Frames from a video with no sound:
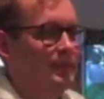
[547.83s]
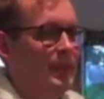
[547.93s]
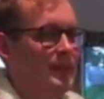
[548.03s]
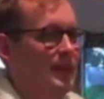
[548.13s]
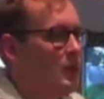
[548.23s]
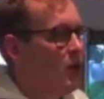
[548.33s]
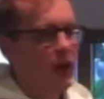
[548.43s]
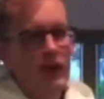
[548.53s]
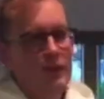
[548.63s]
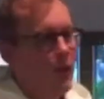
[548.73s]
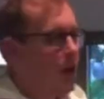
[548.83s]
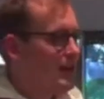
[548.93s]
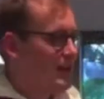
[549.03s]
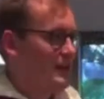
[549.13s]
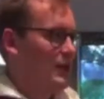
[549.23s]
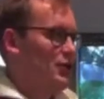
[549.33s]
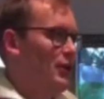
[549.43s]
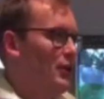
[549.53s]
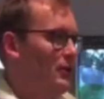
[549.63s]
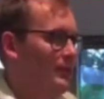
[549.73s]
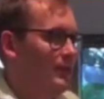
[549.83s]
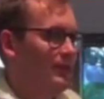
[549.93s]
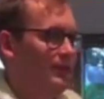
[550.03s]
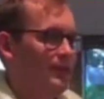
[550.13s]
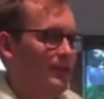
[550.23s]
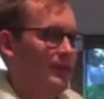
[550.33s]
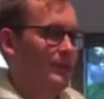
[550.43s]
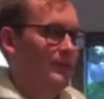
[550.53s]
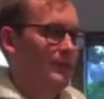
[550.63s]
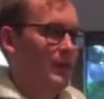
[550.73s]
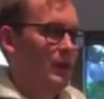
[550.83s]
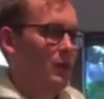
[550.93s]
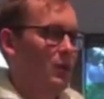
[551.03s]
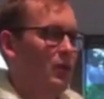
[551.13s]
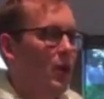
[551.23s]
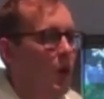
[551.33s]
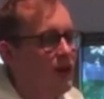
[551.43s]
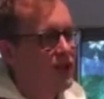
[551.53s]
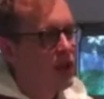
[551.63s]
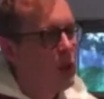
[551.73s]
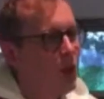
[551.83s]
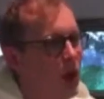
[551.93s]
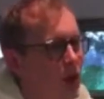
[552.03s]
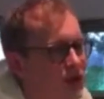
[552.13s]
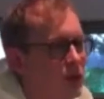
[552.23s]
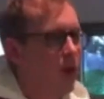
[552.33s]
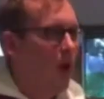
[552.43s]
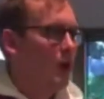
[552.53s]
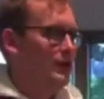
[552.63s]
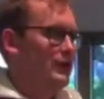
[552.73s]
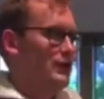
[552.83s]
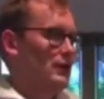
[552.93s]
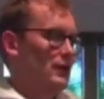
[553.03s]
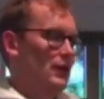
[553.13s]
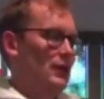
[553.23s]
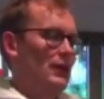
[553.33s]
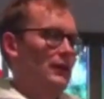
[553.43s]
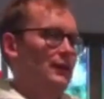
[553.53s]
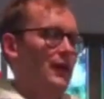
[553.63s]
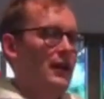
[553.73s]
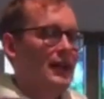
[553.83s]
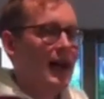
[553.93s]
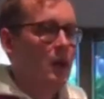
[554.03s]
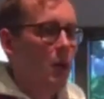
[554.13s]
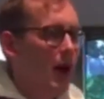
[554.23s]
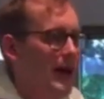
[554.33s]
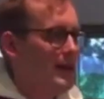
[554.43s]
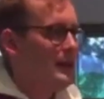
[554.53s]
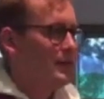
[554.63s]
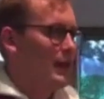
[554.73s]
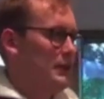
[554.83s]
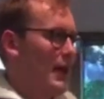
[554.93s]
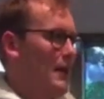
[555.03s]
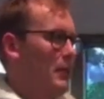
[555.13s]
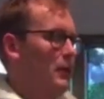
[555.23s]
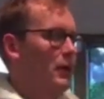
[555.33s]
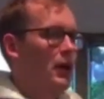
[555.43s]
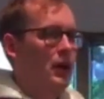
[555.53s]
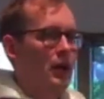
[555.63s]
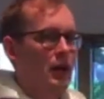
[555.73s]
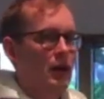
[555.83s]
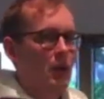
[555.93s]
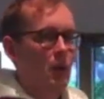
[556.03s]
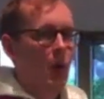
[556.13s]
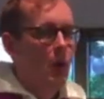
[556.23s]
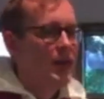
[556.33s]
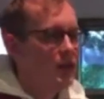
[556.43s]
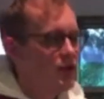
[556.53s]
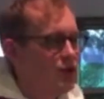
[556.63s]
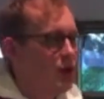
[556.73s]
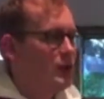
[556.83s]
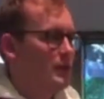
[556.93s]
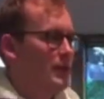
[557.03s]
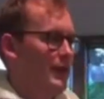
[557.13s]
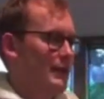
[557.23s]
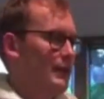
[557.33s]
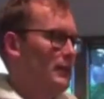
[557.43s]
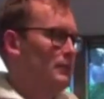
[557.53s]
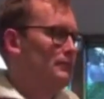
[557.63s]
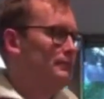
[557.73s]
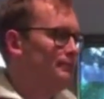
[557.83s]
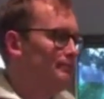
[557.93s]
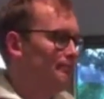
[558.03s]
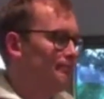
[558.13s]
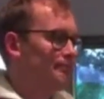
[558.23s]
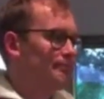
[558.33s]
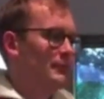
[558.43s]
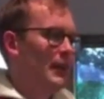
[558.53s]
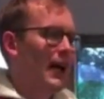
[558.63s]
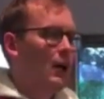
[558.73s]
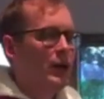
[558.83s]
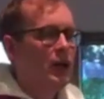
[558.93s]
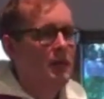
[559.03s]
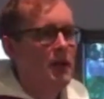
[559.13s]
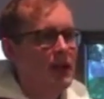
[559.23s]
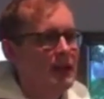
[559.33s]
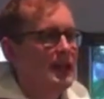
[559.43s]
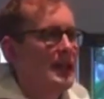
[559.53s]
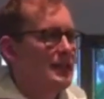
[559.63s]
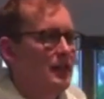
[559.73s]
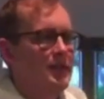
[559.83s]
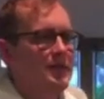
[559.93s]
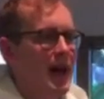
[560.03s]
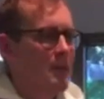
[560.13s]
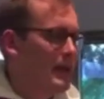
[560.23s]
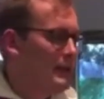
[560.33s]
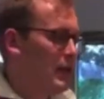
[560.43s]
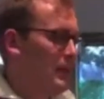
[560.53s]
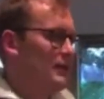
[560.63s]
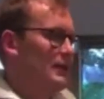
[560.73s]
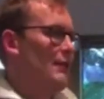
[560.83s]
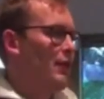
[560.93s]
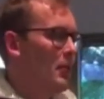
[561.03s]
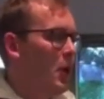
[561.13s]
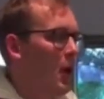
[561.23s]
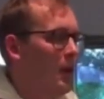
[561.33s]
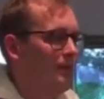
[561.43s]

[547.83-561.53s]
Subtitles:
And so we're not going to avoid this issue. We're always going to work towards finding out why these things happen, what we can do to prevent them. How can communities and families come together more?